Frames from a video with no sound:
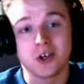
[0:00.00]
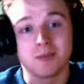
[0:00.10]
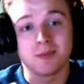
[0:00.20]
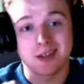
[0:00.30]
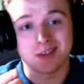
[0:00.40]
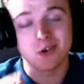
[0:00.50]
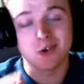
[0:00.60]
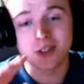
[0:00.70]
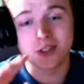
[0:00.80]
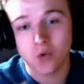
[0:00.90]
man.
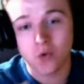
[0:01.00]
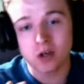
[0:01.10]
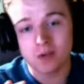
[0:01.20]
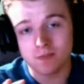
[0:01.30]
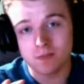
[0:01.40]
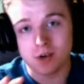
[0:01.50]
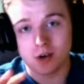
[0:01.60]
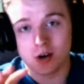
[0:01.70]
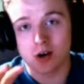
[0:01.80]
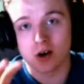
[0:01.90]
Those four
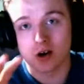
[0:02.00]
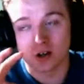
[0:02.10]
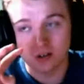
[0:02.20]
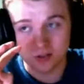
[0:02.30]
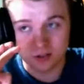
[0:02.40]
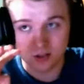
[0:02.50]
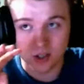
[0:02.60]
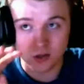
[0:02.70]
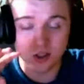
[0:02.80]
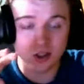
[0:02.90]
are
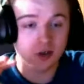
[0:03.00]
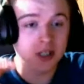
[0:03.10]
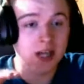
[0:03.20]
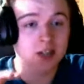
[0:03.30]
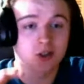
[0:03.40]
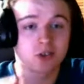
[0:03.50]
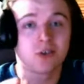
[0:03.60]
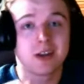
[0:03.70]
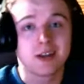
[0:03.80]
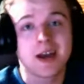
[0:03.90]
those guys are
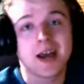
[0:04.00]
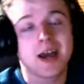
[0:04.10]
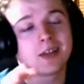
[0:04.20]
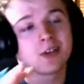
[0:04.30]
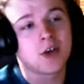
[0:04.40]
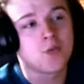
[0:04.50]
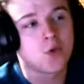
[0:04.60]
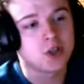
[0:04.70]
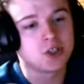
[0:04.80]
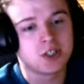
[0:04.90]
great. I love
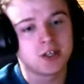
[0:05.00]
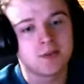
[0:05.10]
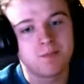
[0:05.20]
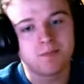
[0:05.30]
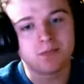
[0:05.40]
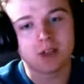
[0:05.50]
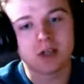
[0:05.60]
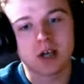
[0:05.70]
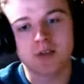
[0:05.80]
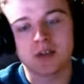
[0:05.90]
watching them.
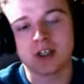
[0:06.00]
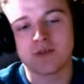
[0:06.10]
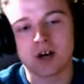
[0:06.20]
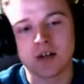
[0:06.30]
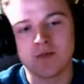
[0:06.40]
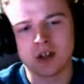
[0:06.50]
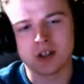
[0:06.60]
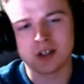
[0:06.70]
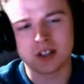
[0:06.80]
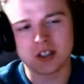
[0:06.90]
I think the
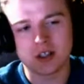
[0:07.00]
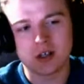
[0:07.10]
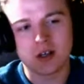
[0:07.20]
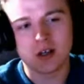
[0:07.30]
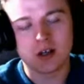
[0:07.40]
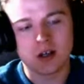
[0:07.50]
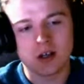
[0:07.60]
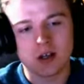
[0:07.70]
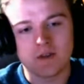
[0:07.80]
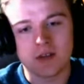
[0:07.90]
Vaudevillains,
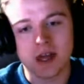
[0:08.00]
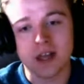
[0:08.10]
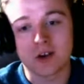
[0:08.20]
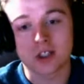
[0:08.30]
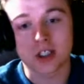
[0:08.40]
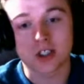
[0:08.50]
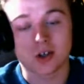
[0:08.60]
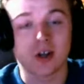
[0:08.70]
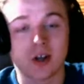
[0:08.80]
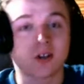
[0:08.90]
they are just
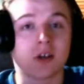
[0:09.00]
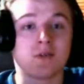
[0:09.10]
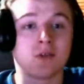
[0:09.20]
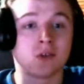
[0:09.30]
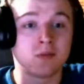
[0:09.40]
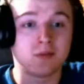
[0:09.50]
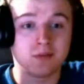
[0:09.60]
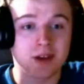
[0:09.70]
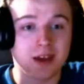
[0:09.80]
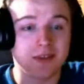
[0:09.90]
on another level.
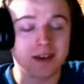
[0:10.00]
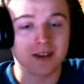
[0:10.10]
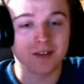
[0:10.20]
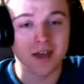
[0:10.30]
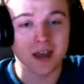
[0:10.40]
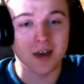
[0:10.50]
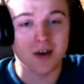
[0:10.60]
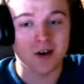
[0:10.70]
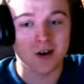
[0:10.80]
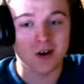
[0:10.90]
I think that they
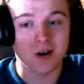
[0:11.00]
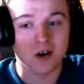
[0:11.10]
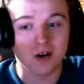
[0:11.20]
are